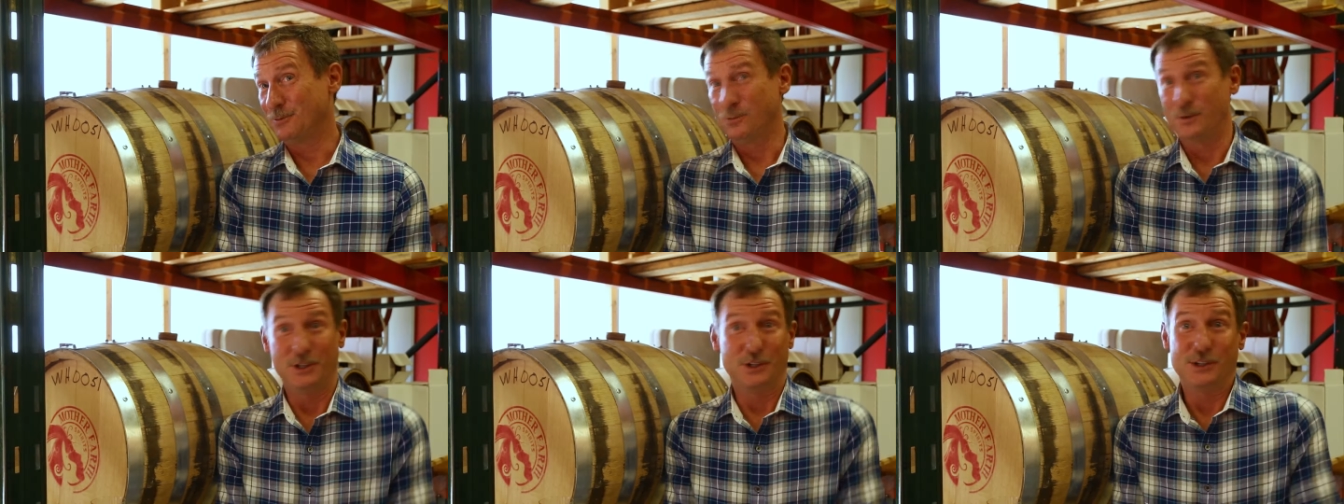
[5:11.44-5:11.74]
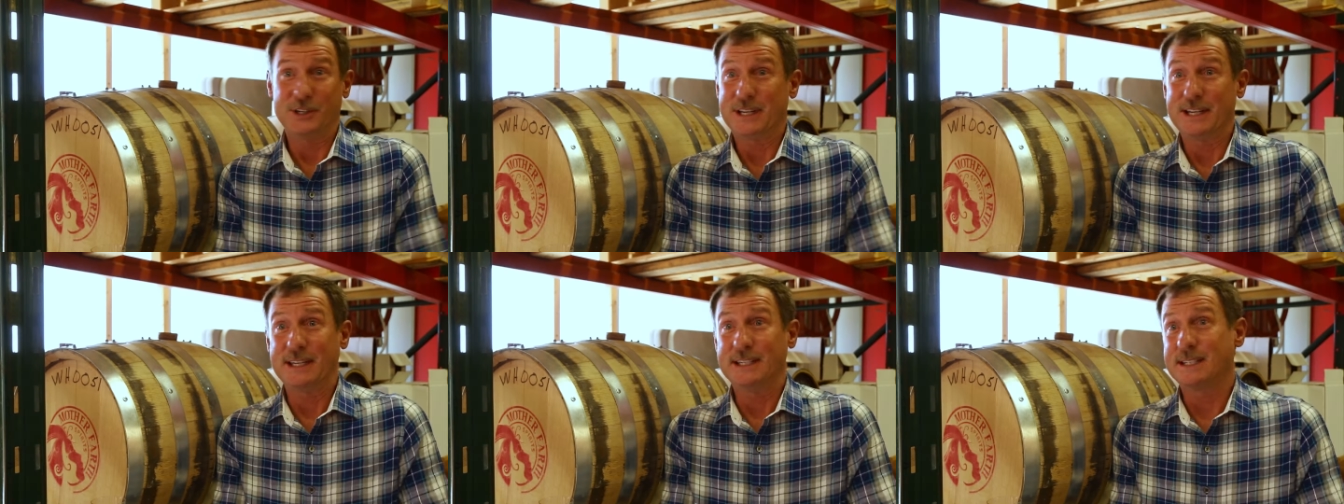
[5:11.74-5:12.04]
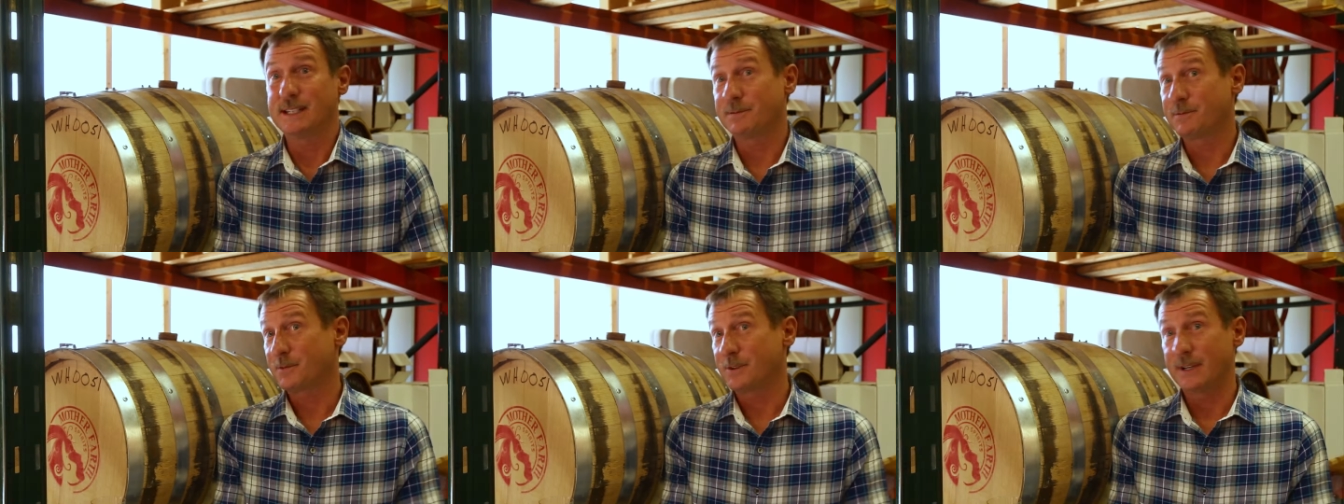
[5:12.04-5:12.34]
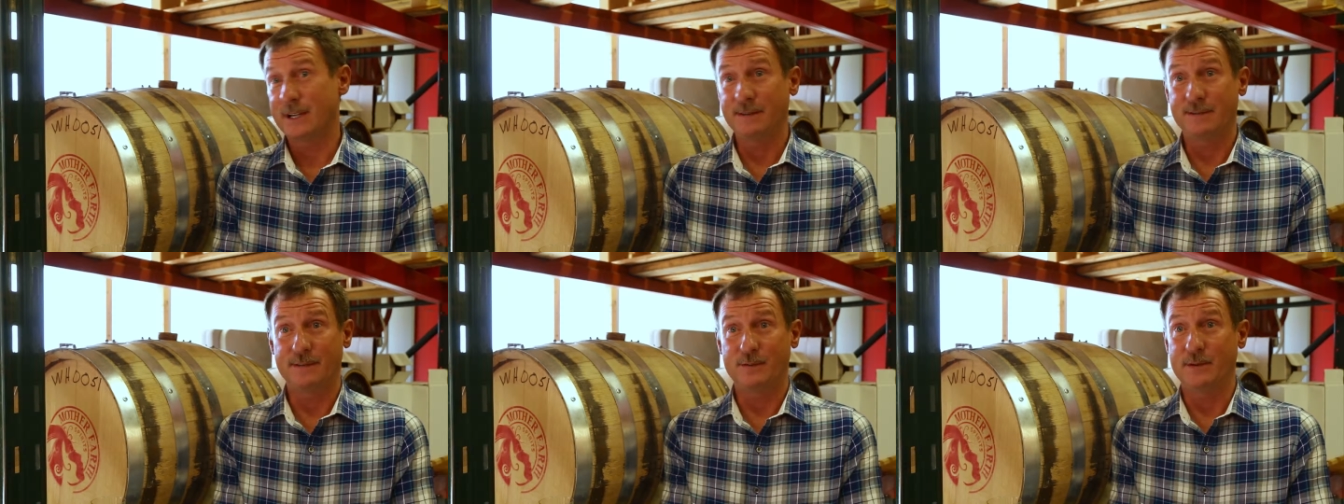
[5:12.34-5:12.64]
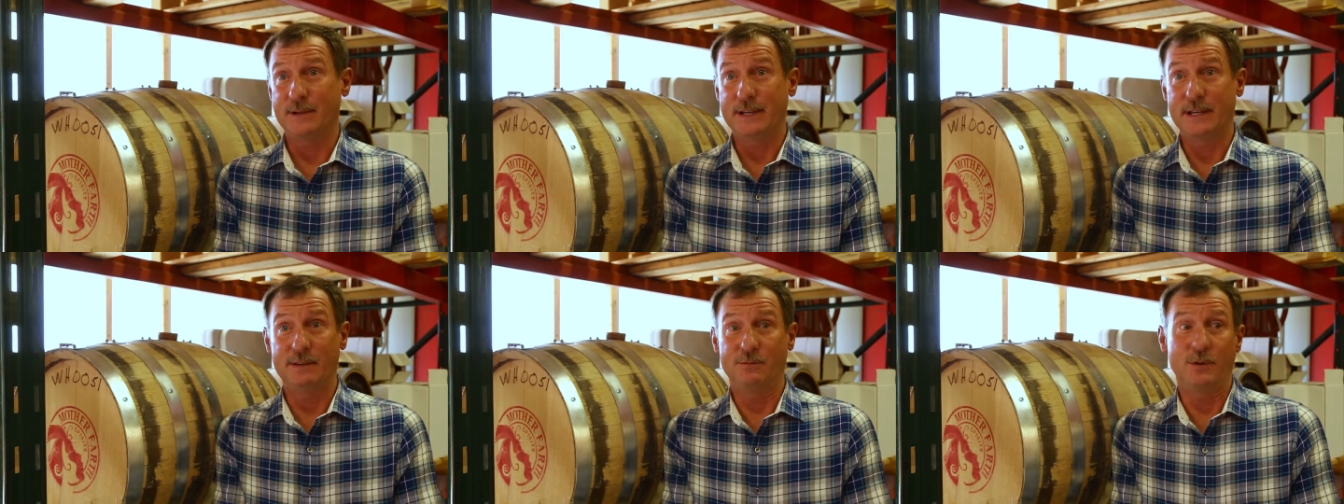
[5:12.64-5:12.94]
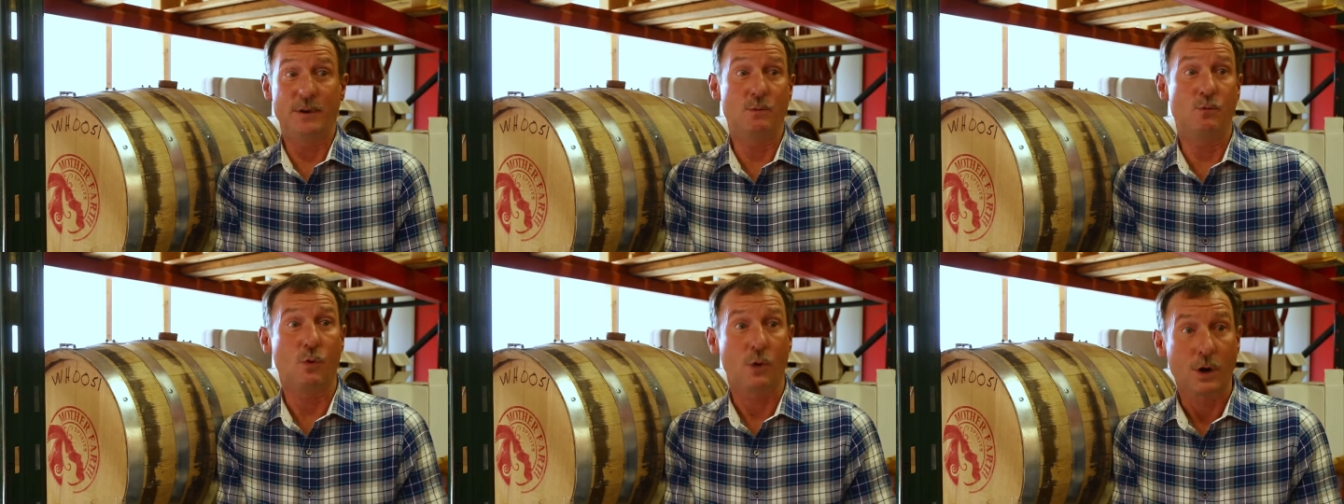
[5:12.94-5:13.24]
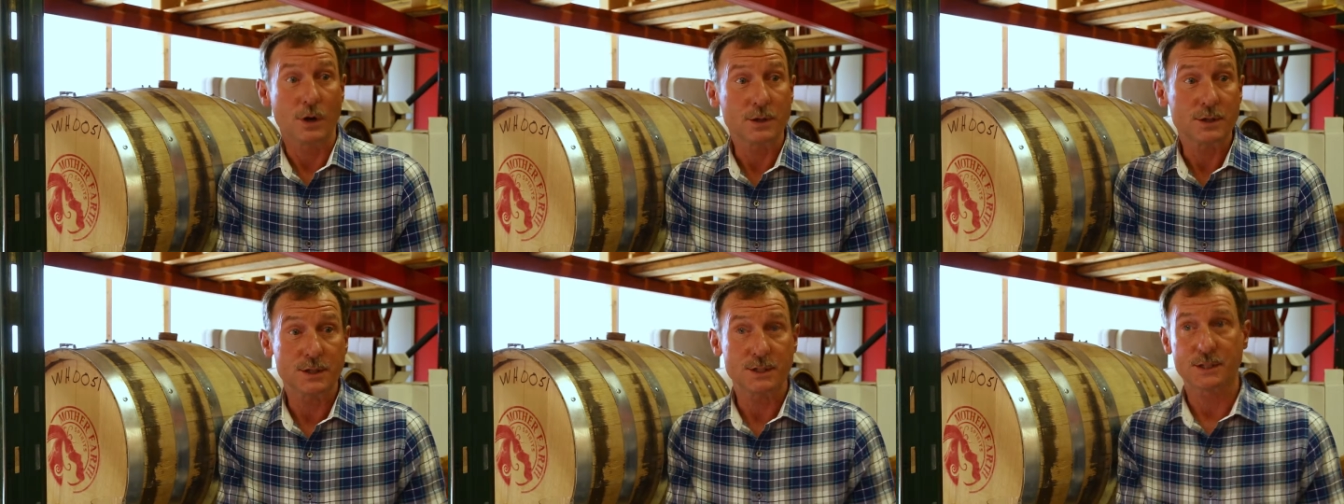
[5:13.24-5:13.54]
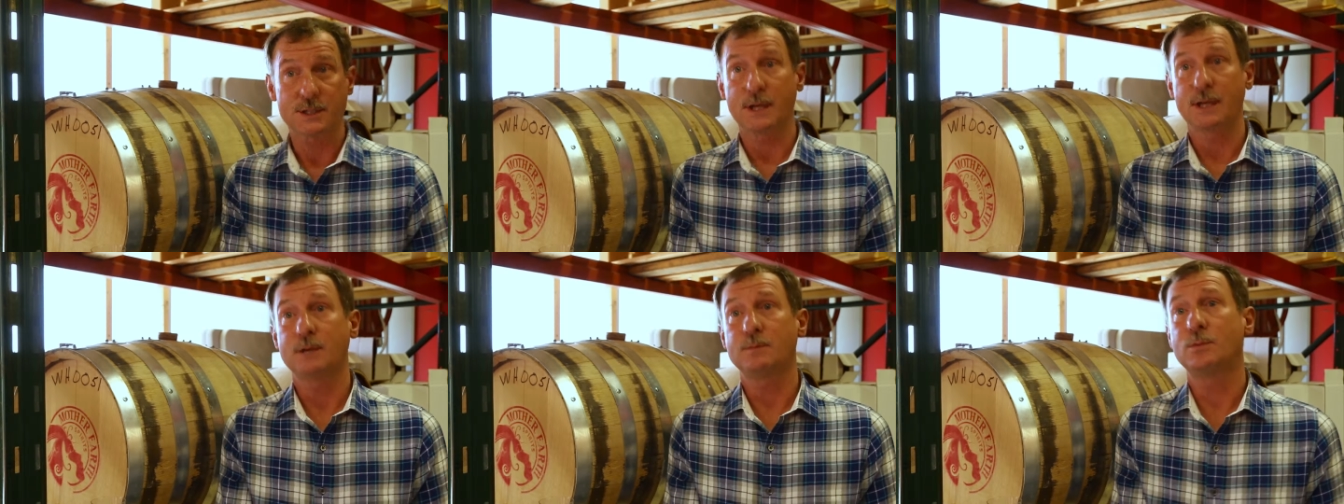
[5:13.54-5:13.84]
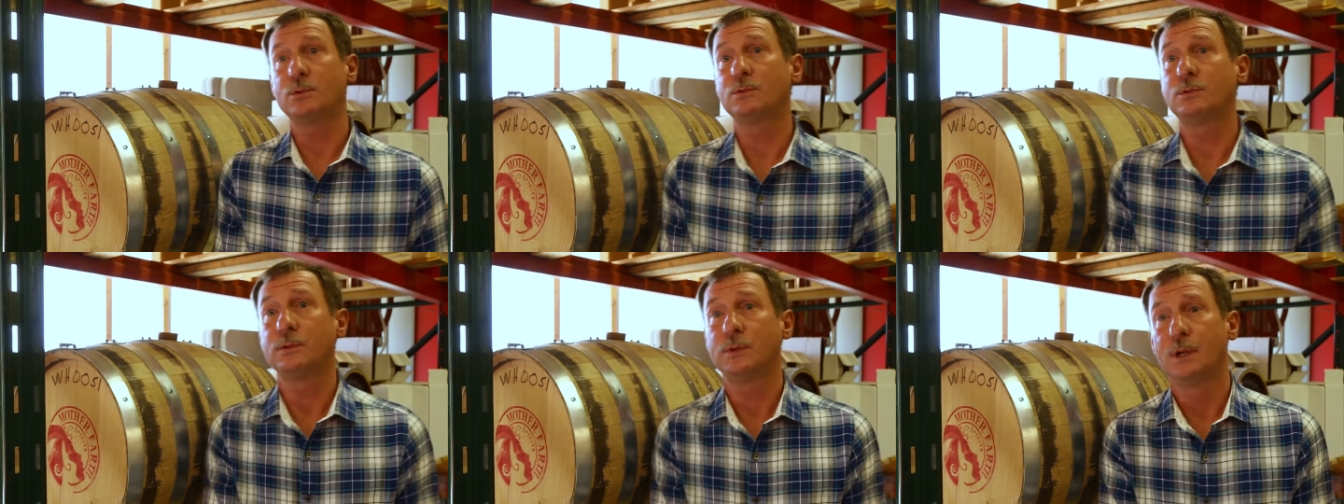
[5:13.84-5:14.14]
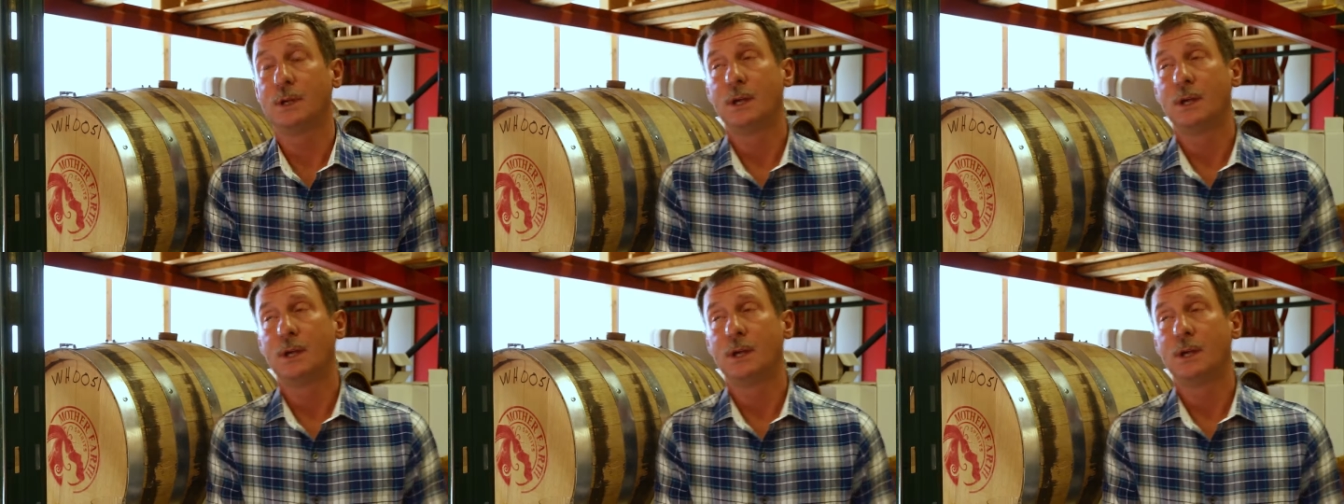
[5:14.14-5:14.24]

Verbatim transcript: would look any different if we weren't sustainable.